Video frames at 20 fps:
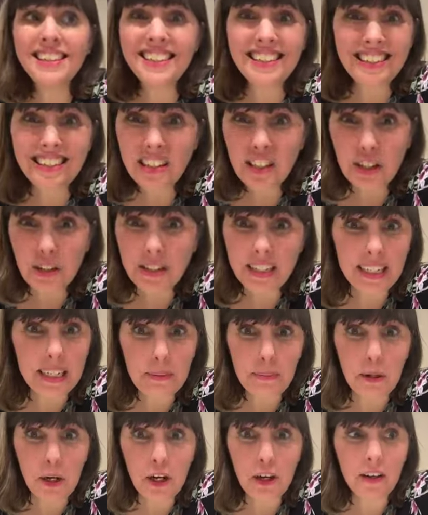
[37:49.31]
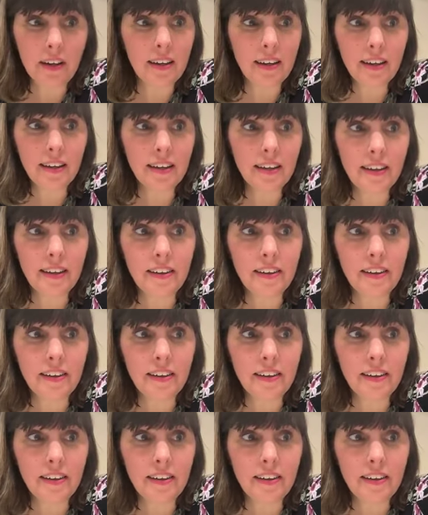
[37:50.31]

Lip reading: This is thirsty work,